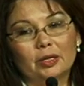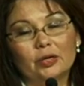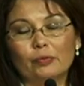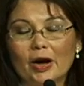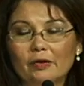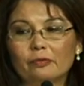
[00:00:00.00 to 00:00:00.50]
He
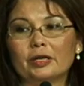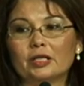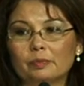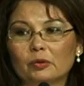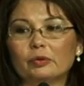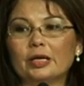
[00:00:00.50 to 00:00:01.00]
ran for
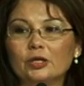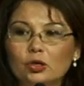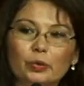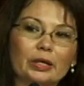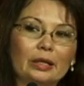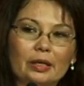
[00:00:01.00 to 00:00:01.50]
his Marines
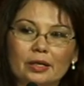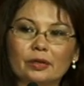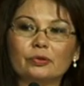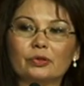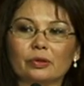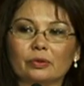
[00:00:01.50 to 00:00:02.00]
who were in the
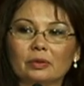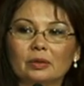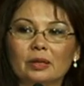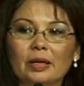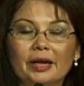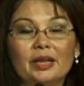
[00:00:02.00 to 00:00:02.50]
kill zone,
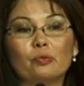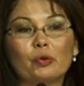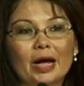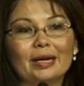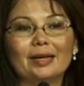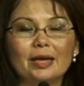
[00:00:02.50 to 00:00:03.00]
and he
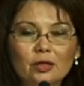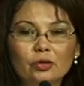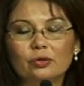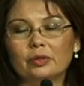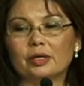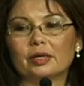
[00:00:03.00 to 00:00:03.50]
ran
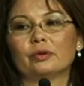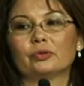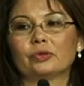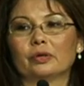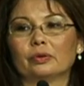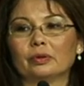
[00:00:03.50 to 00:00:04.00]
into the kill
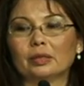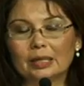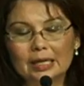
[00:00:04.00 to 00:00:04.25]
zone.